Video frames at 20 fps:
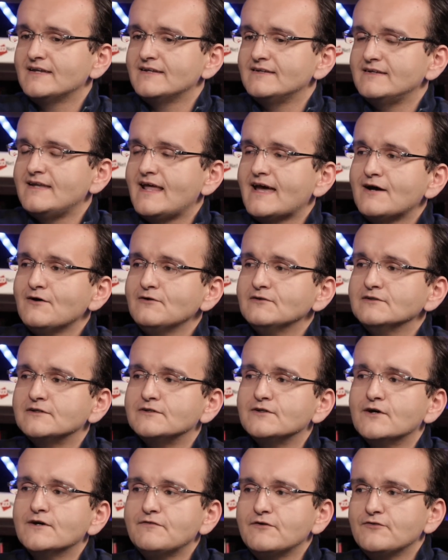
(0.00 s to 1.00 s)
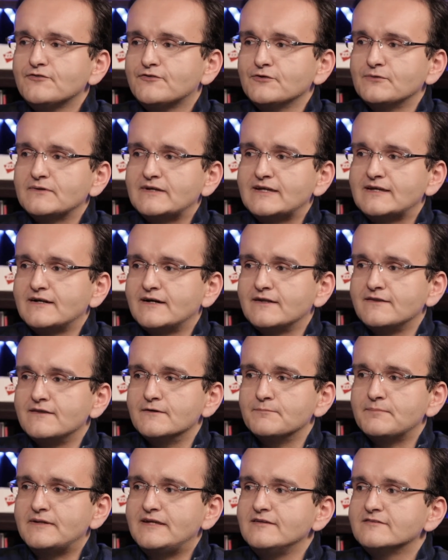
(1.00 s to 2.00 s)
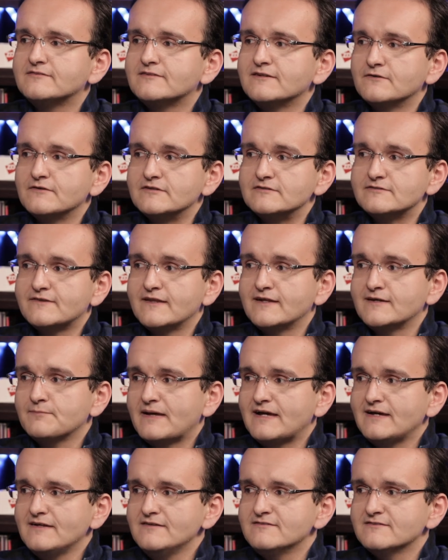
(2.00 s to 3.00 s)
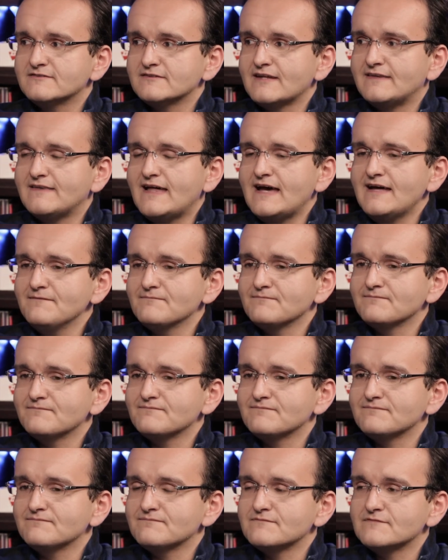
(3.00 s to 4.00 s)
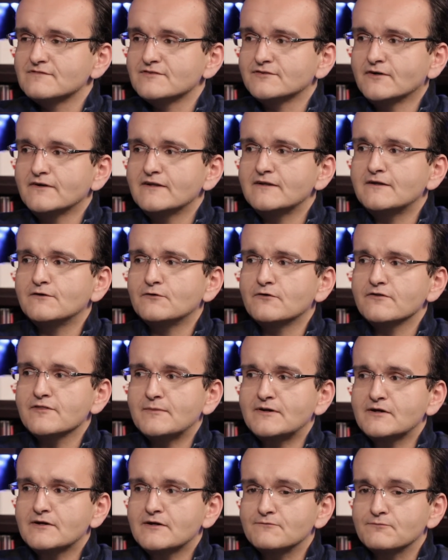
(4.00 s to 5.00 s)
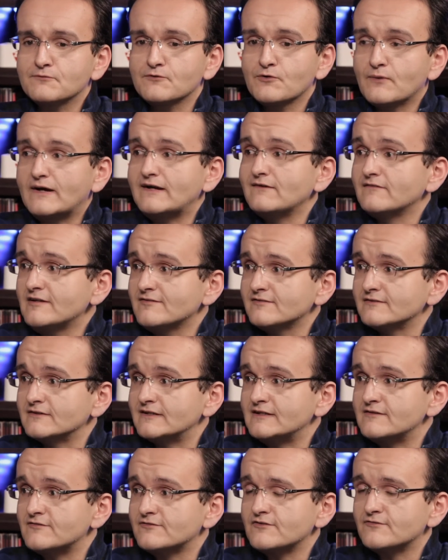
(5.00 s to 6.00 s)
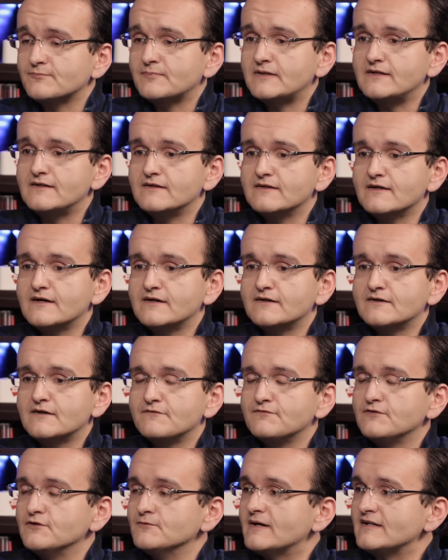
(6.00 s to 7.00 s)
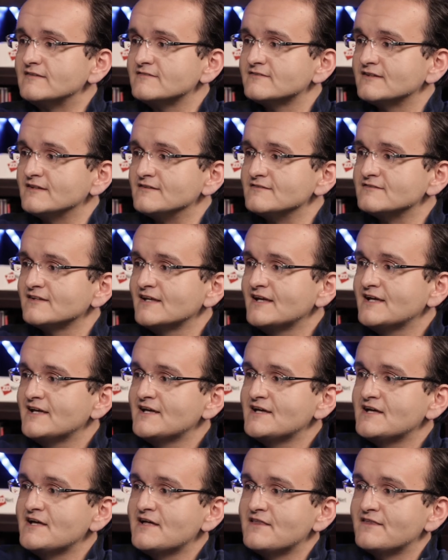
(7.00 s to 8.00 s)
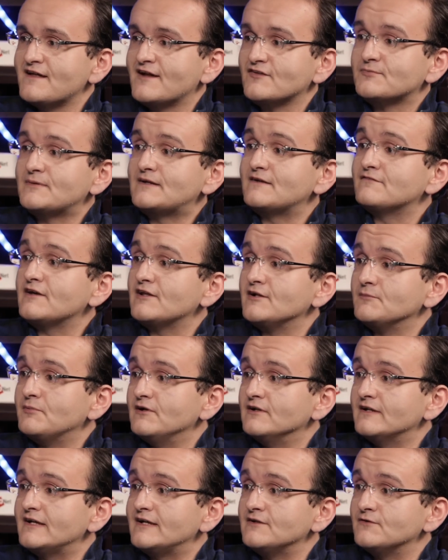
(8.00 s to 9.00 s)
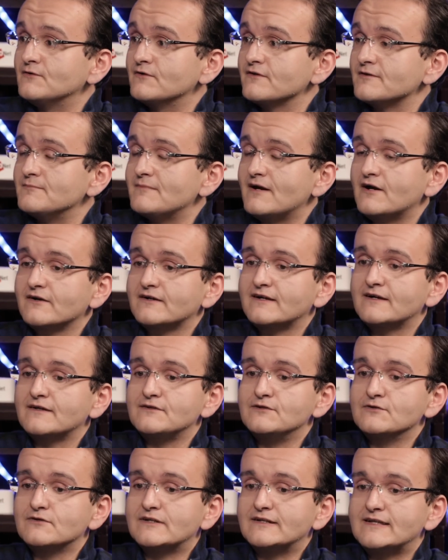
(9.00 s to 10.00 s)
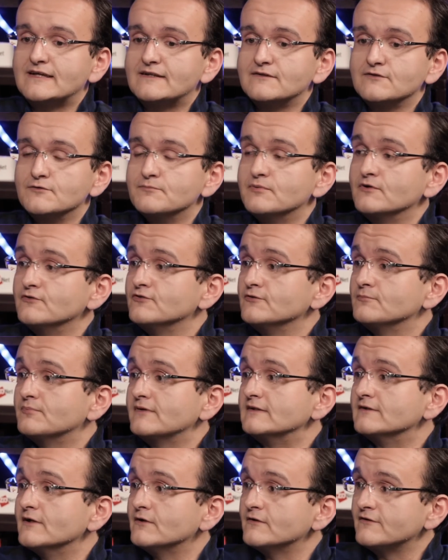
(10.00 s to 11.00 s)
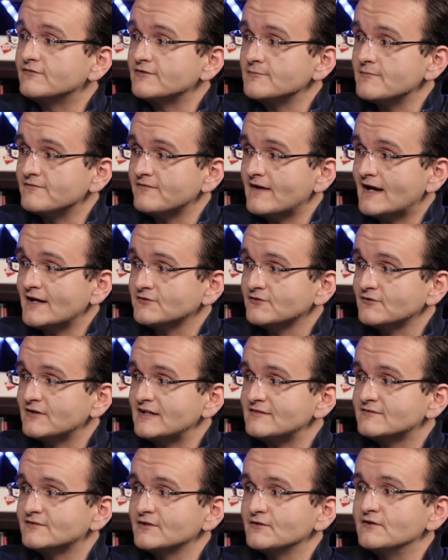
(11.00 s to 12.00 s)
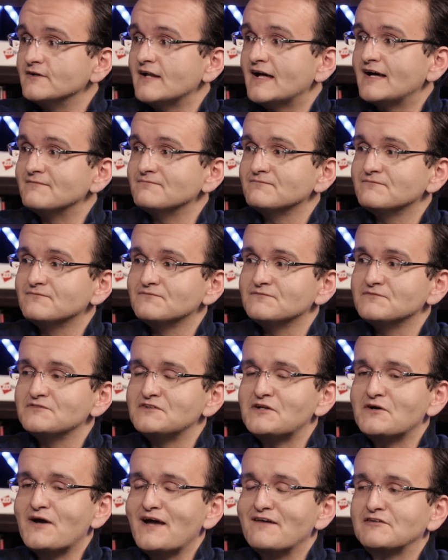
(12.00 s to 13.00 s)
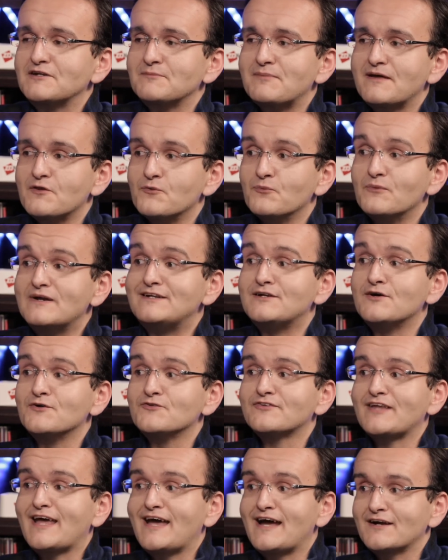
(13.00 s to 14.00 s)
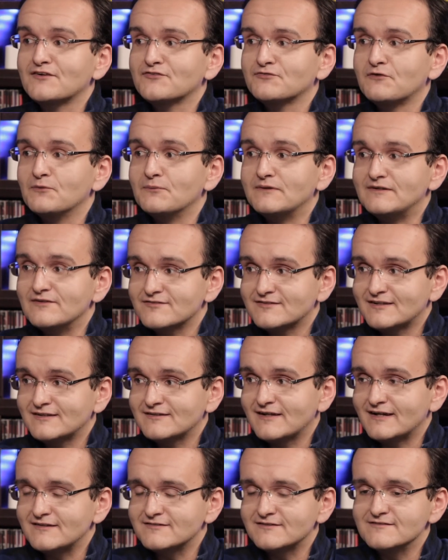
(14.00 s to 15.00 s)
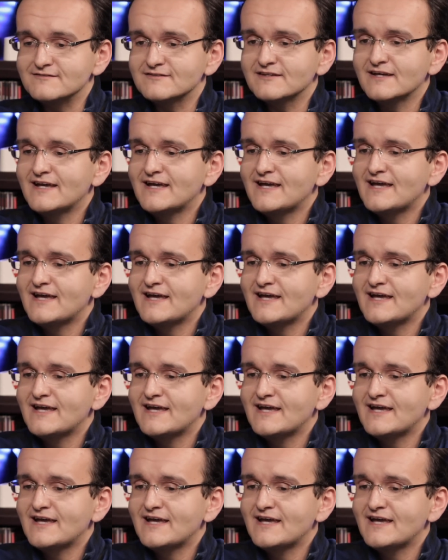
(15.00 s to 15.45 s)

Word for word: Now Lenovo's doing it on their P series ThinkPads, and that started in North America quite recently. It's mm -hmm. just mm-hmm. been uh, a few months since that's been available in North America. You can get Ubuntu preloaded from the factory, so you're not you know, having to pay the Windows tax for a Windows 10 license.